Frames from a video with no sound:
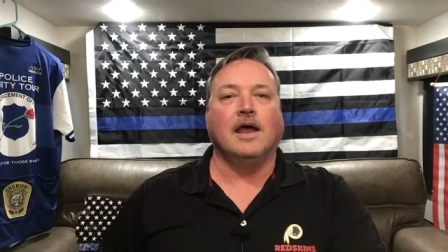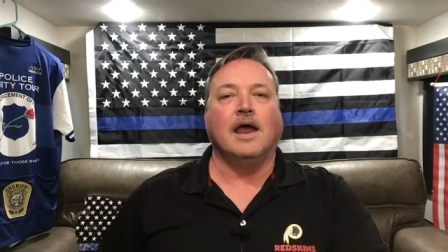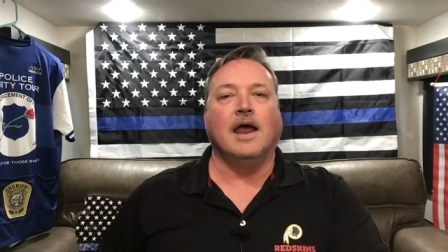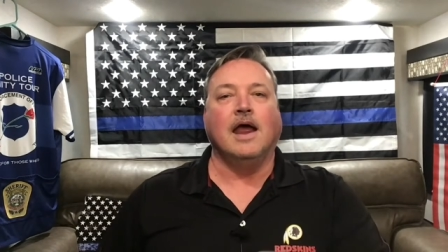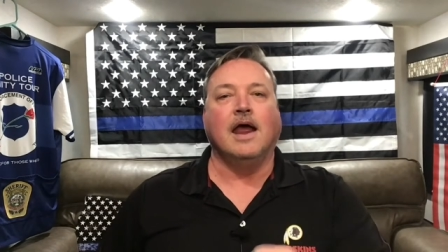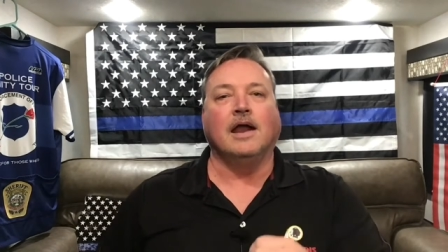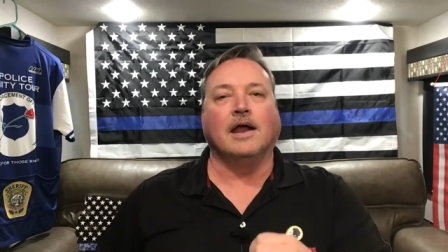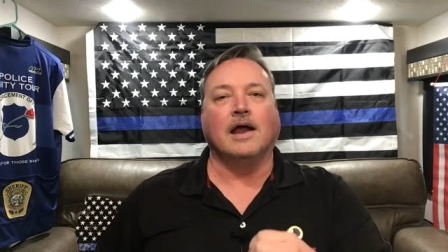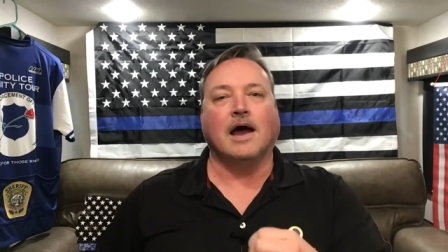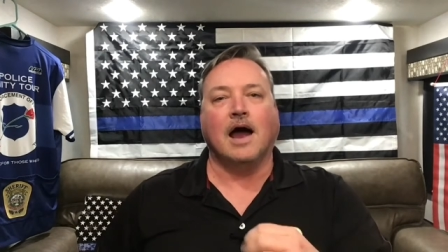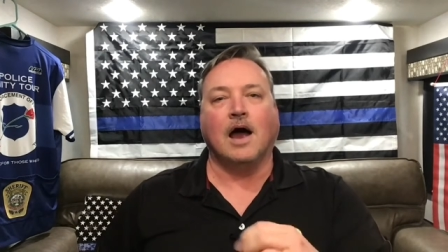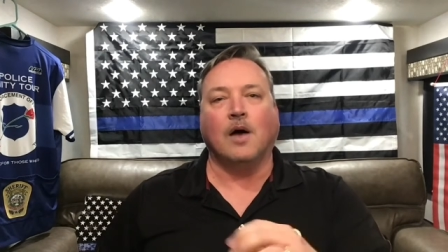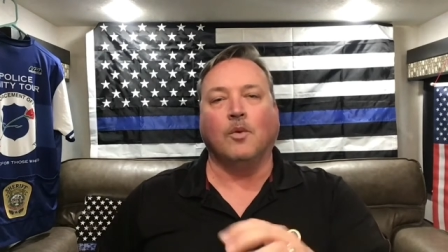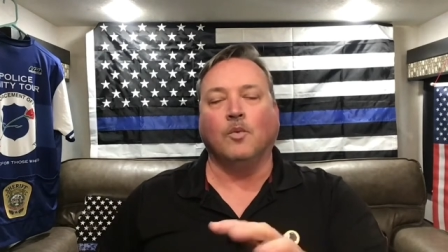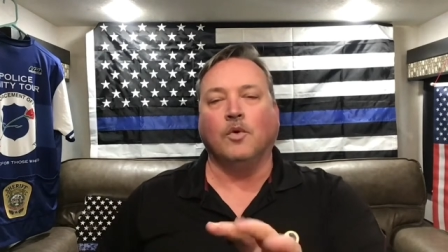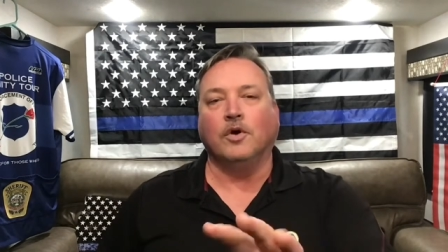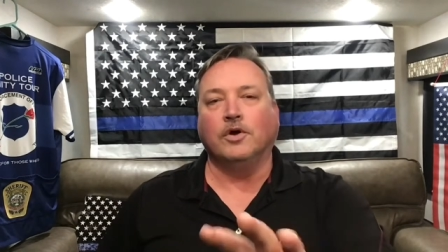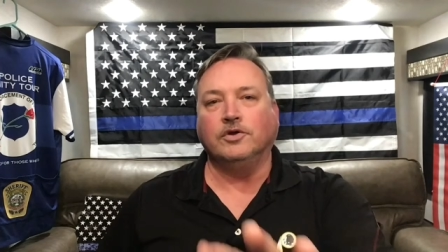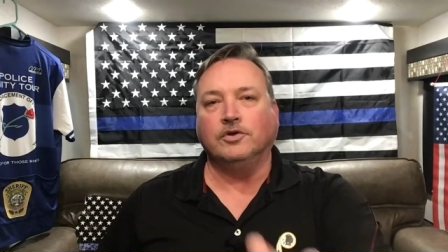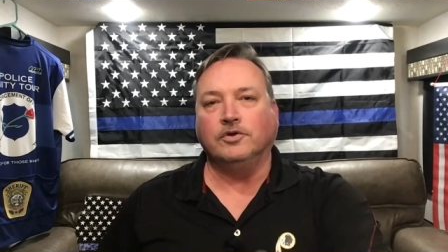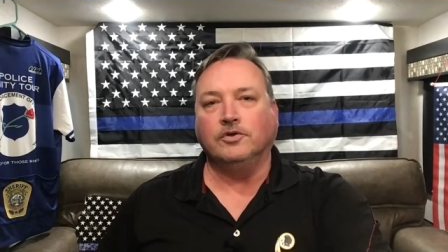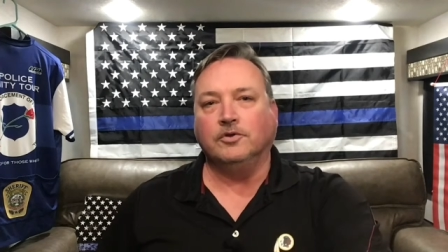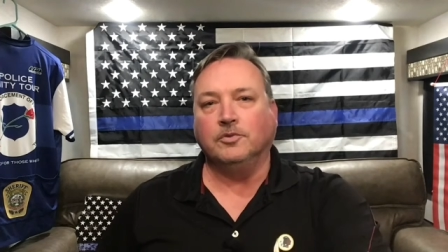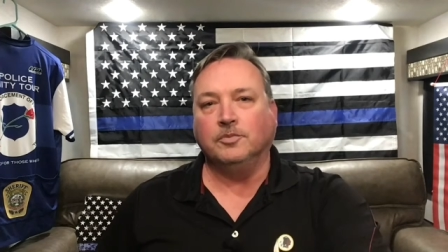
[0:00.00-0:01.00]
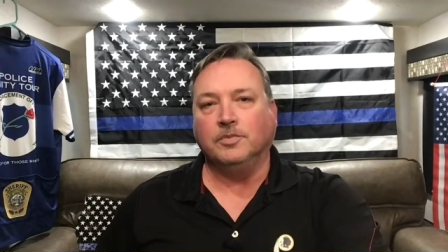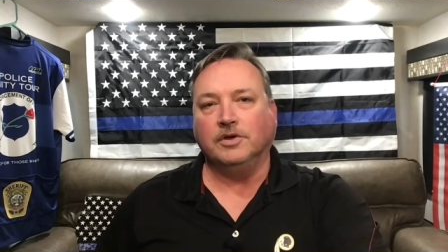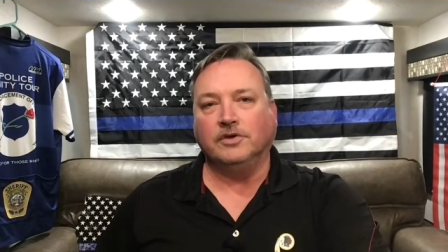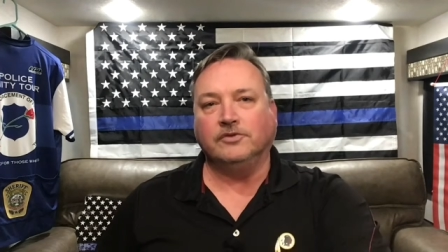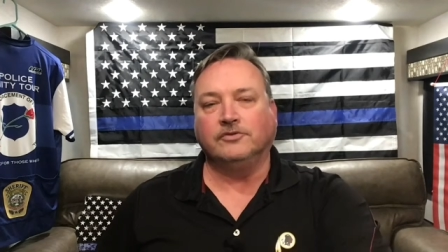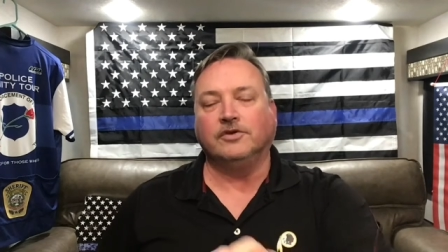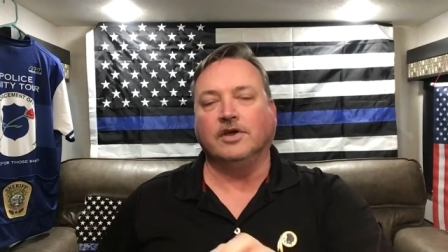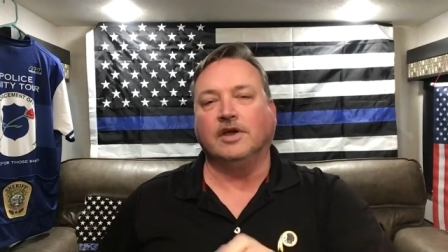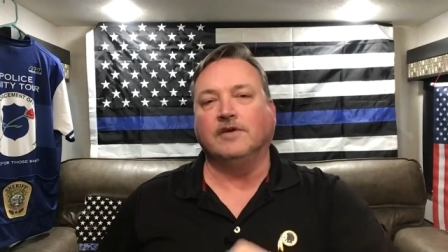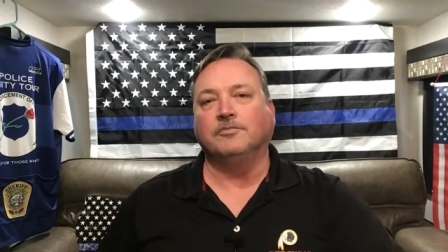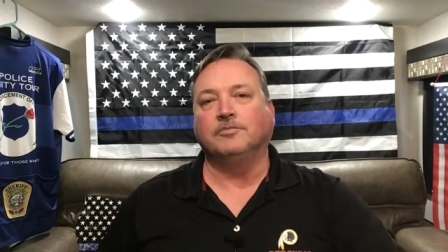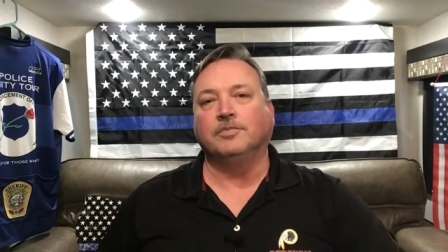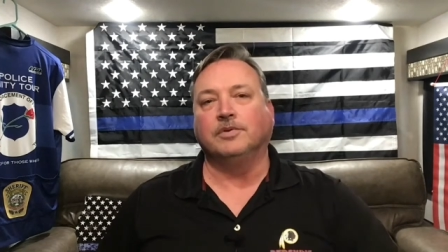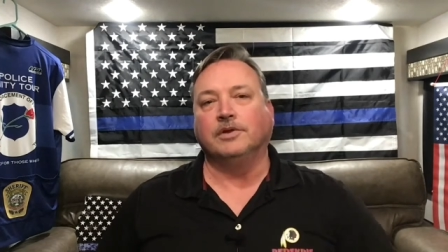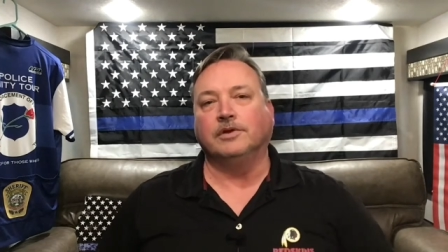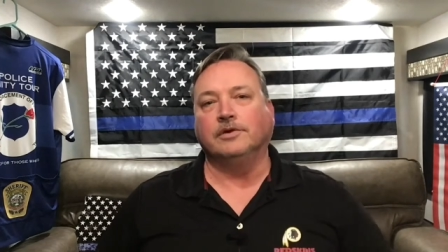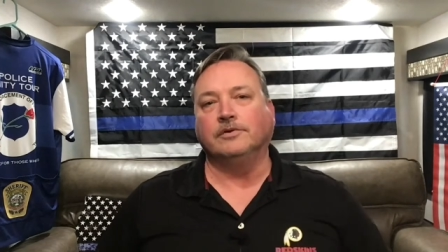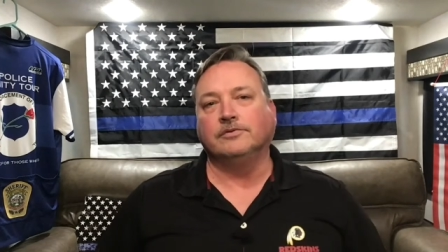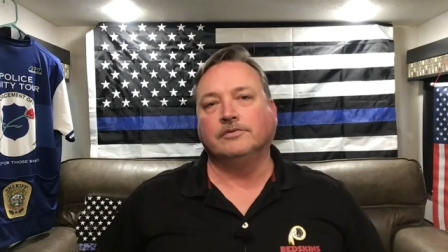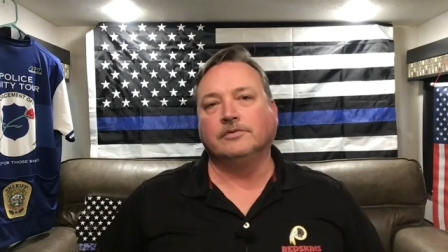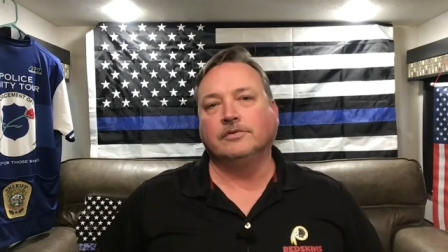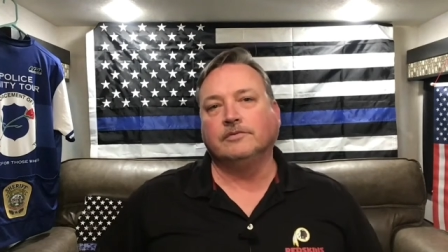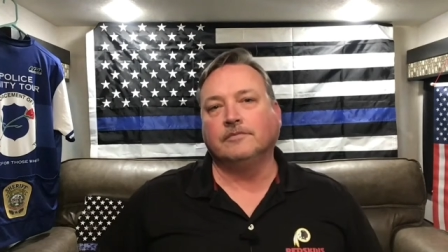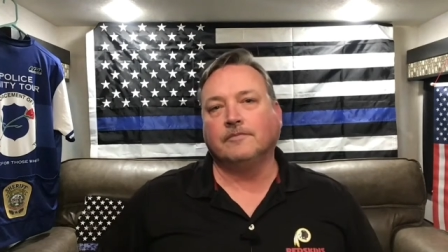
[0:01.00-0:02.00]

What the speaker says: And I want you to be safe, please.